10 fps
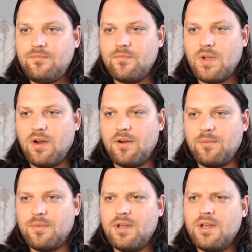
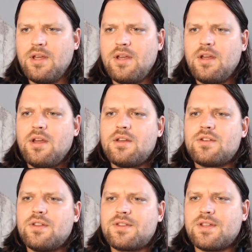
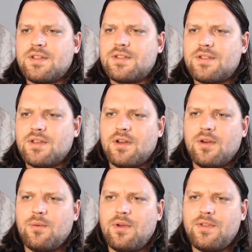Sean says,
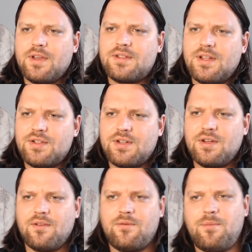while the extension
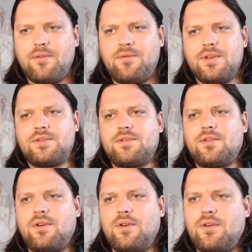of benefits
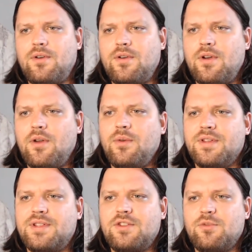are not only
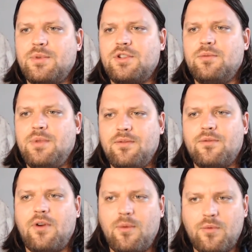essential, but should be even
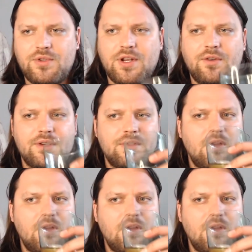far more generous,